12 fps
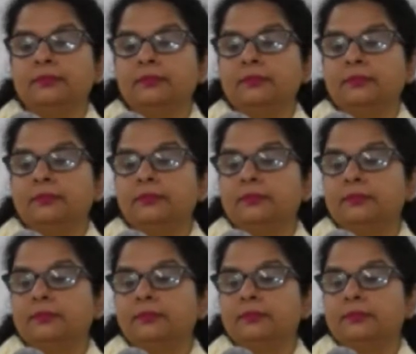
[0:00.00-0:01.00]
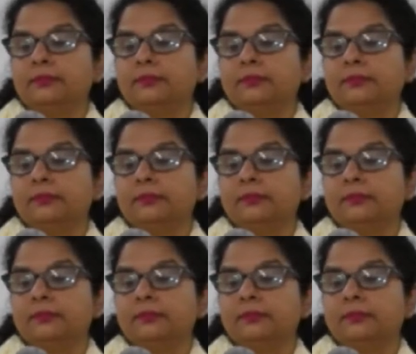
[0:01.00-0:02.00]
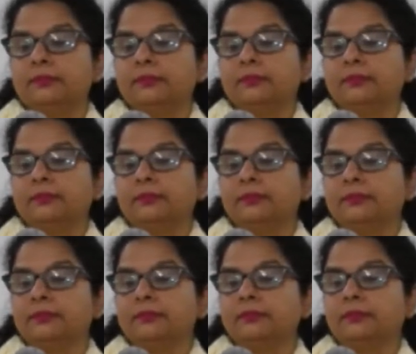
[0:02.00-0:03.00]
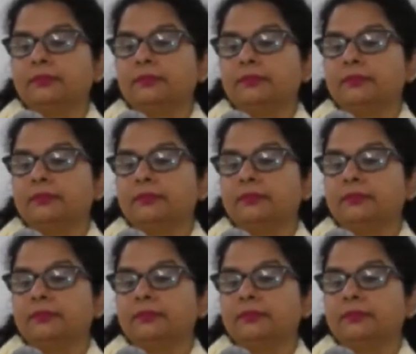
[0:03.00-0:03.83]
No one is speaking in this clip.